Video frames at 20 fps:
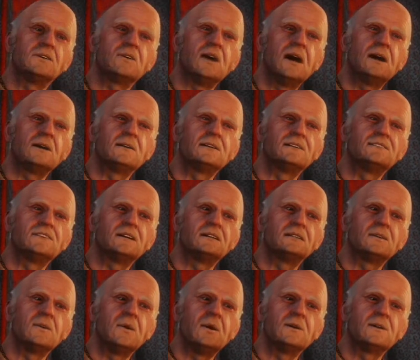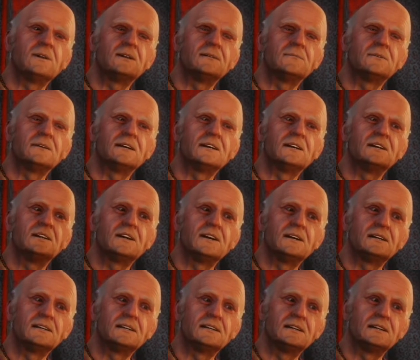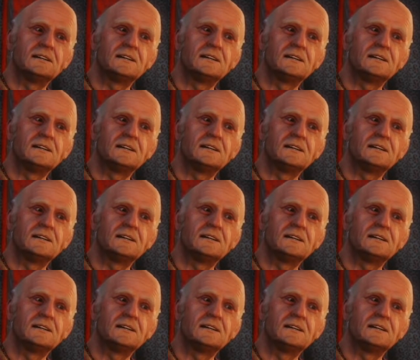What if it's only beginning?